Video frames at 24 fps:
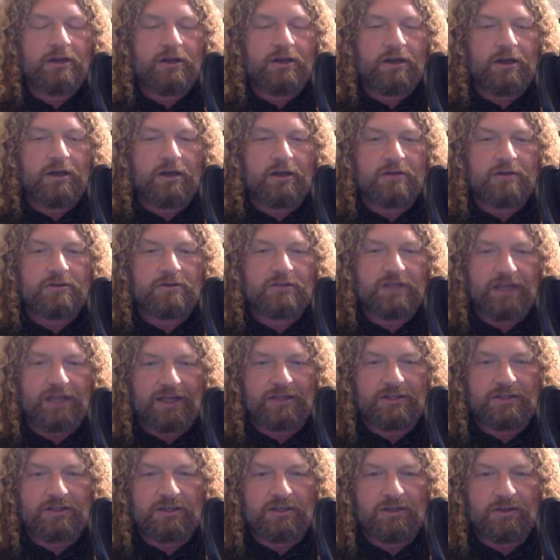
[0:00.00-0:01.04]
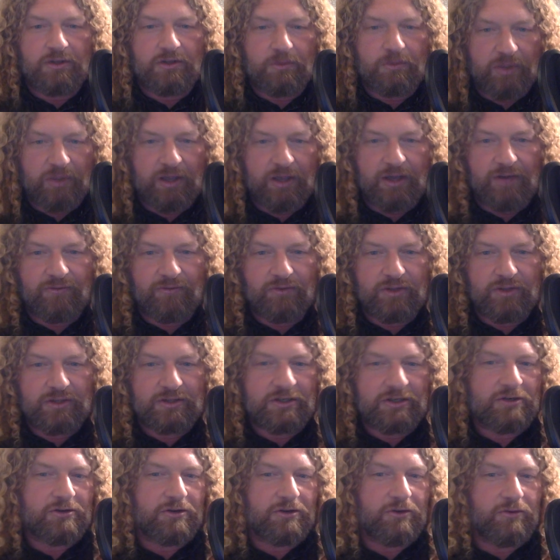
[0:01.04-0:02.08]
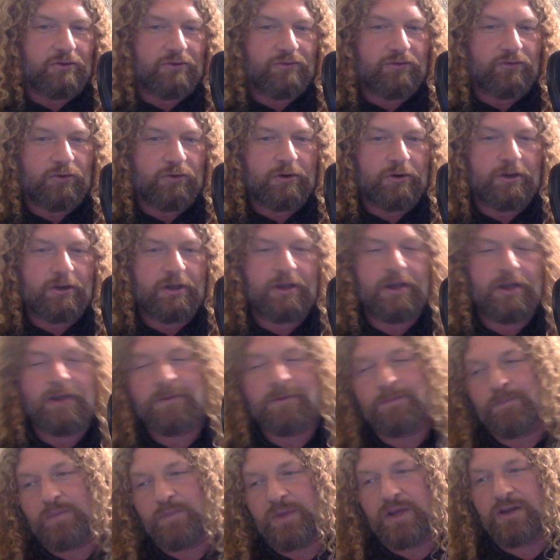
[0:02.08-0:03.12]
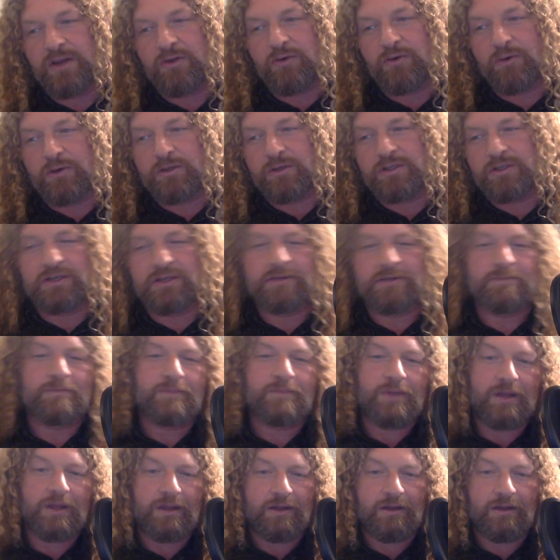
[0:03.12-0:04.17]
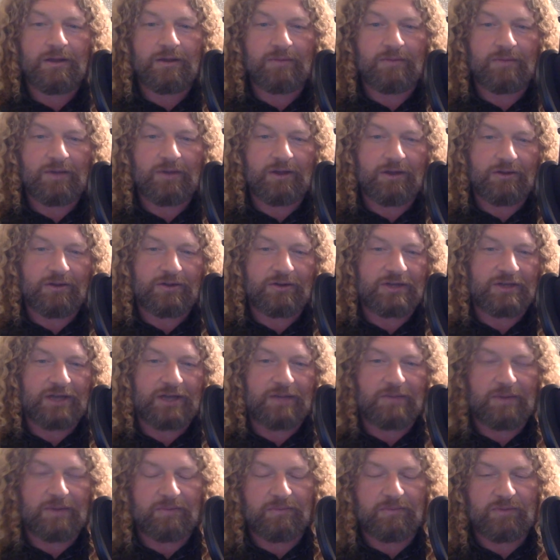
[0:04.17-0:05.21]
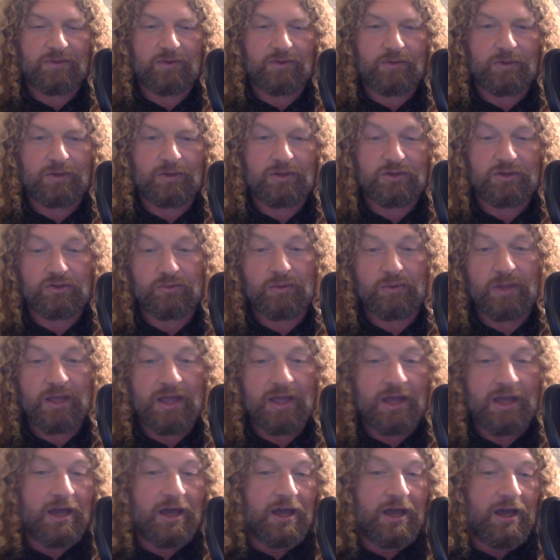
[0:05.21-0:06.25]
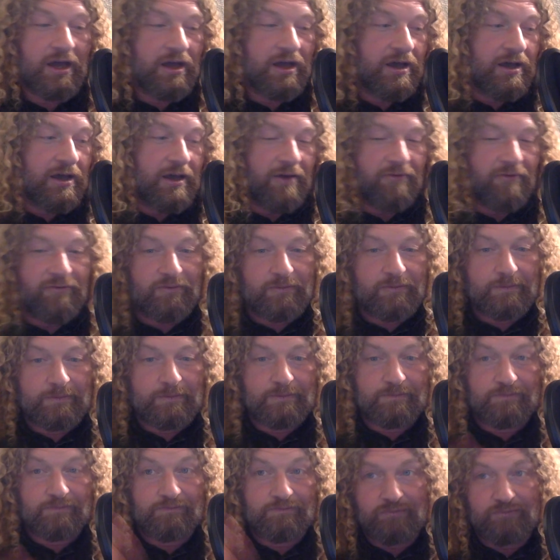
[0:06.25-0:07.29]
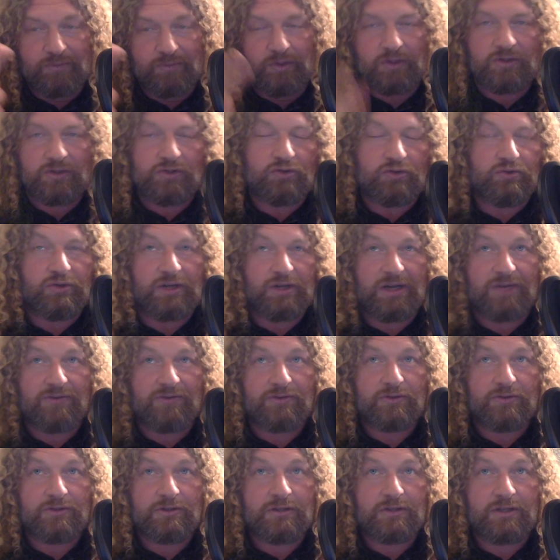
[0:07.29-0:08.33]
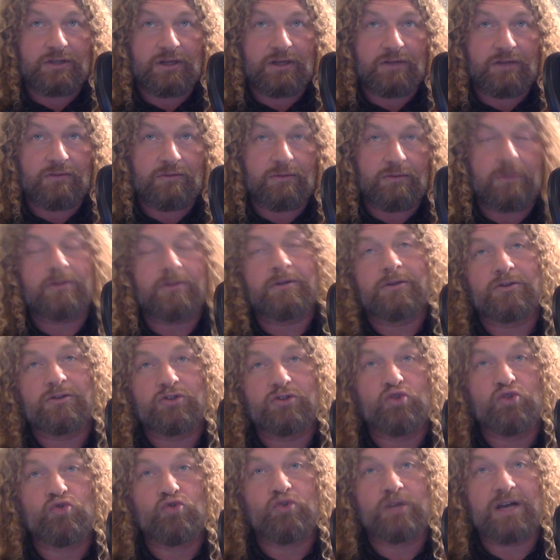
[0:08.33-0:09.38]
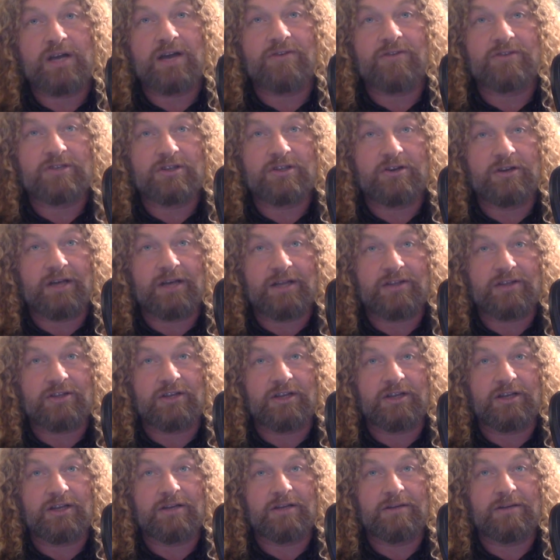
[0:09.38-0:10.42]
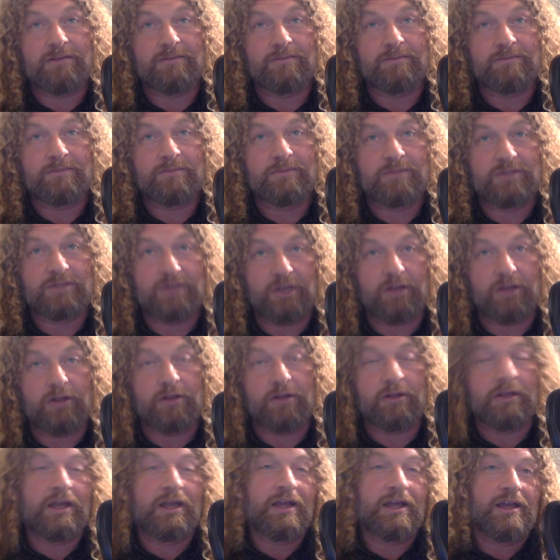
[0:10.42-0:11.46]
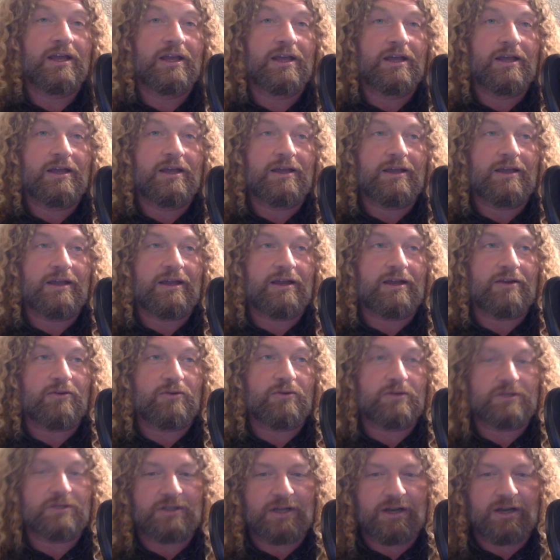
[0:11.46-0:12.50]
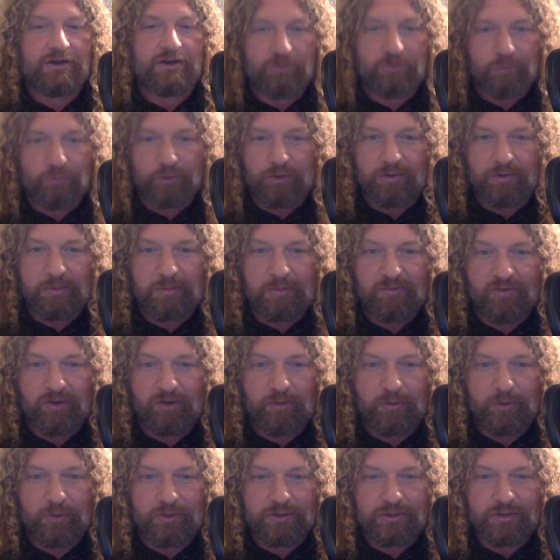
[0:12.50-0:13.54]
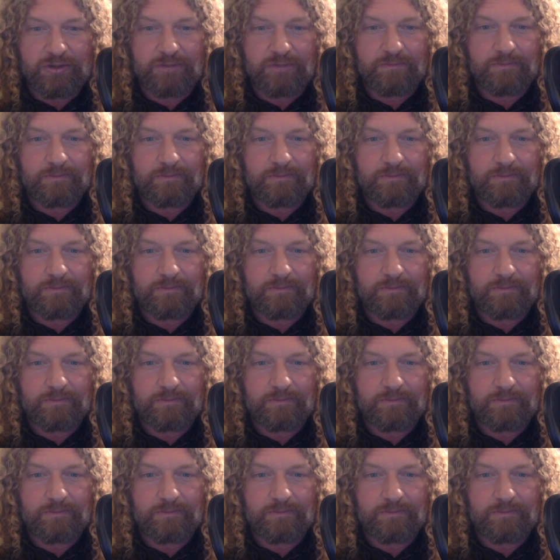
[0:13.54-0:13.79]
Uh, so that's the plan for this year going forward. And of course, in my other time, I'm going to have what, two novels that are, well, two novels that are not done still. And of course, they got to do more Gloom and Veil books.